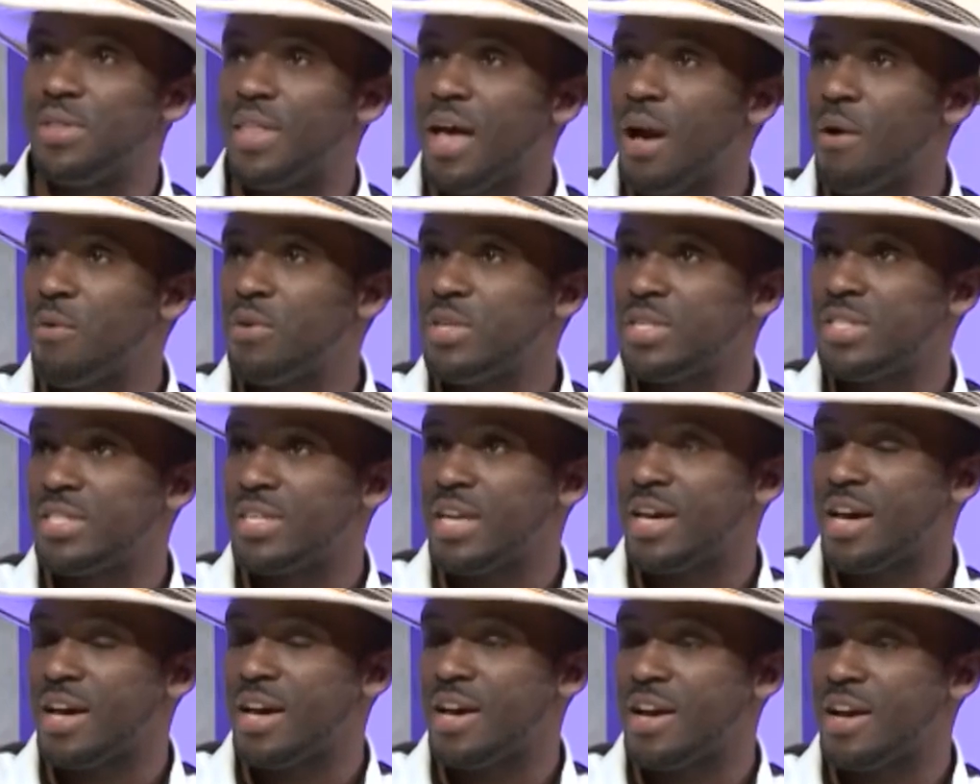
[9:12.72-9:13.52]
that was
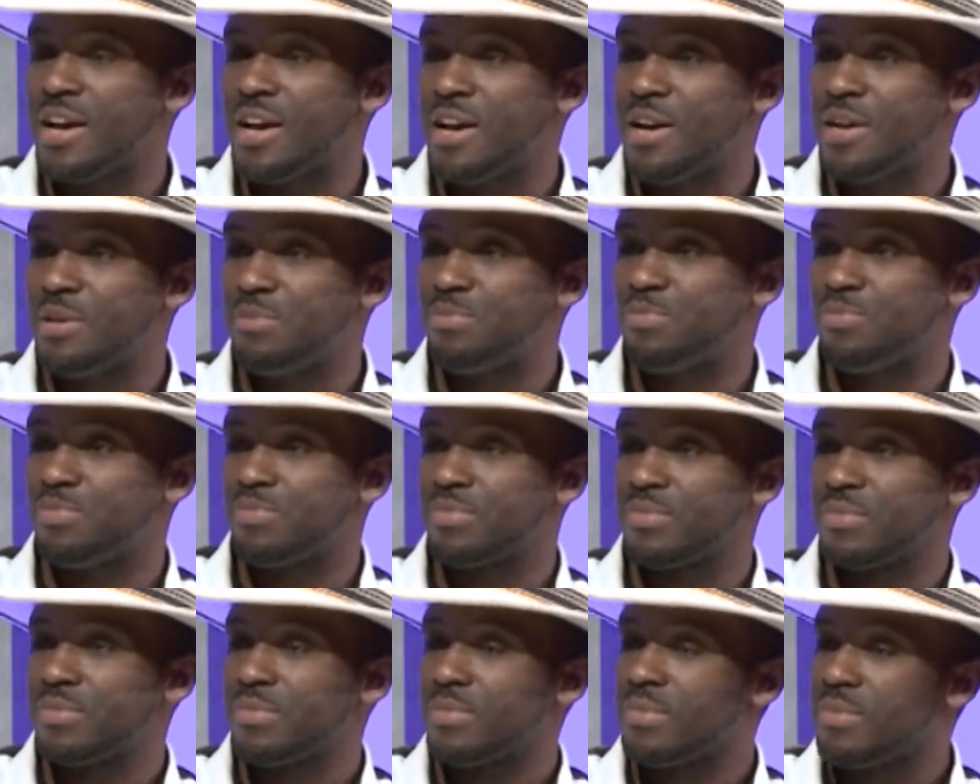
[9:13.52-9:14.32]

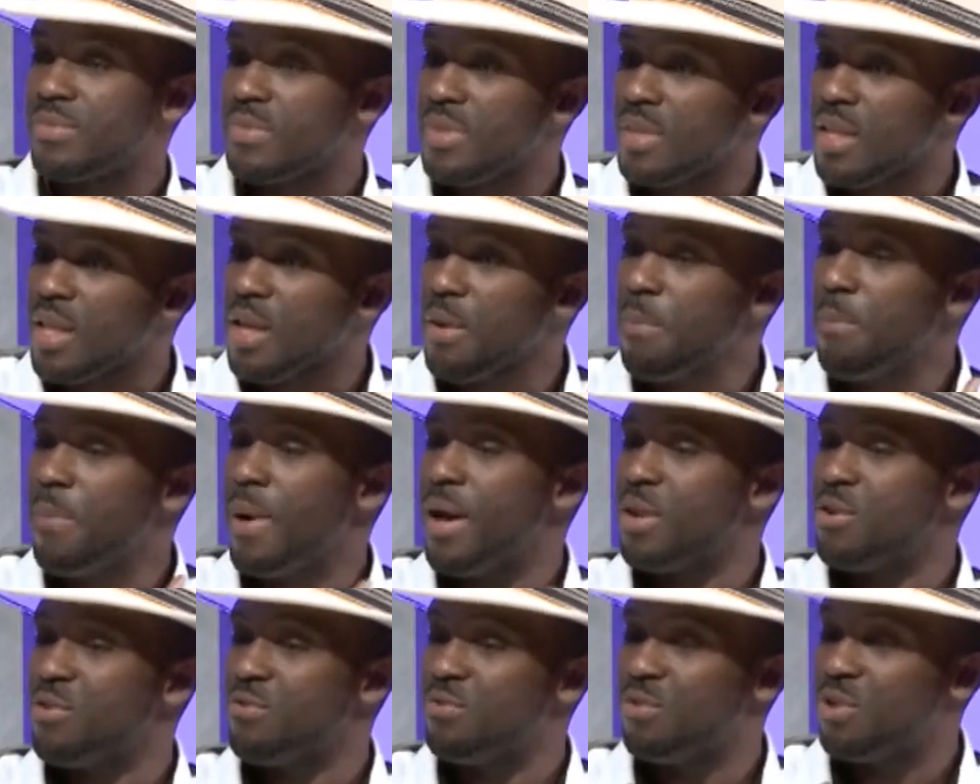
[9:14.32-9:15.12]

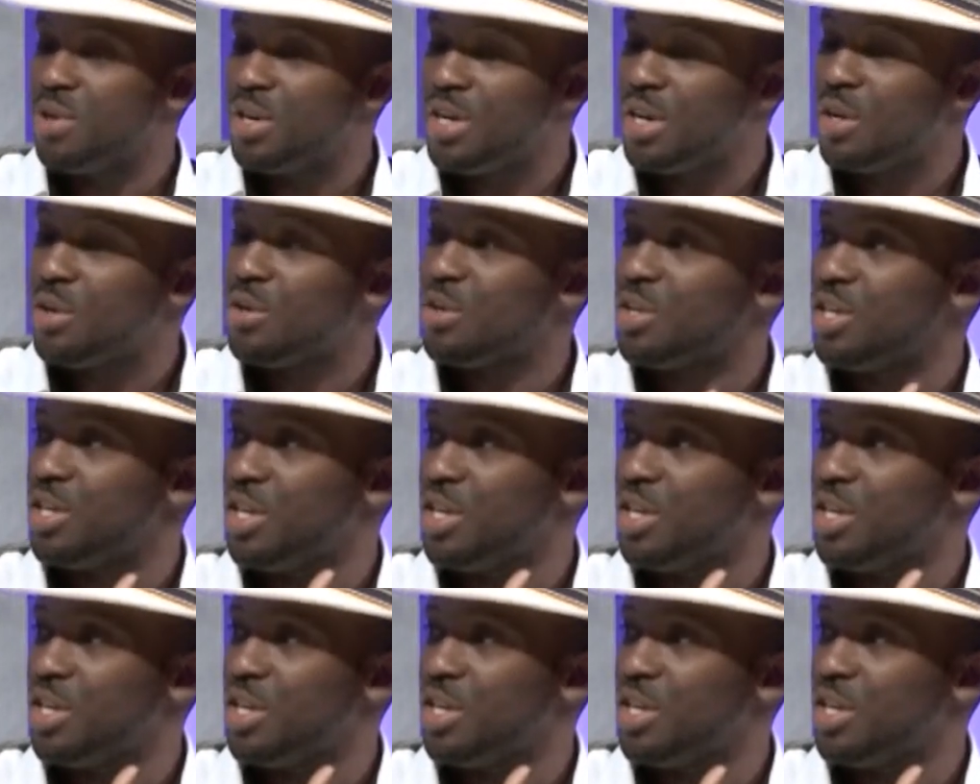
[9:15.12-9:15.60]
part of what